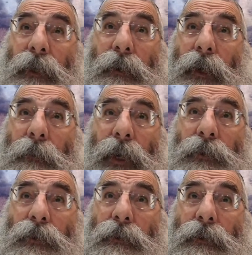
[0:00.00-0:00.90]
You can
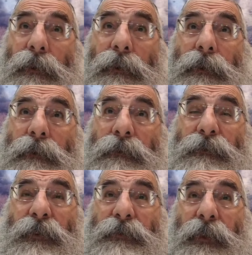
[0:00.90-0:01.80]
imagine
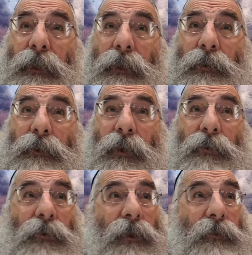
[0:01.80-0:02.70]
15 years the
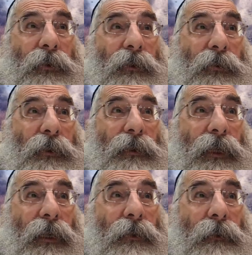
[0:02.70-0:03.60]
three of them were in the world
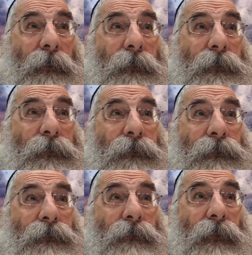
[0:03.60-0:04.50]
together.
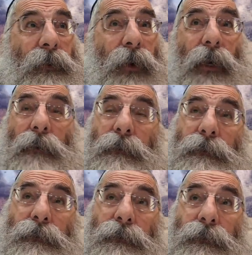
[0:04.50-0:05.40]
Wow.
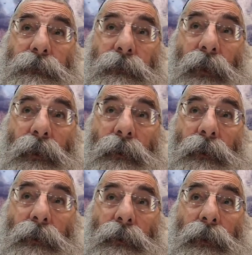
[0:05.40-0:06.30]

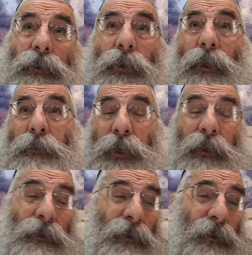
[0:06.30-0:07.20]
That's one of the
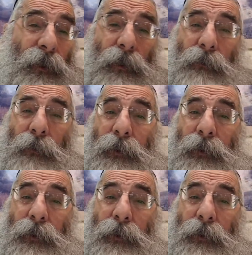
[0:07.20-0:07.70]
pshat. This is Sikh Rabbi.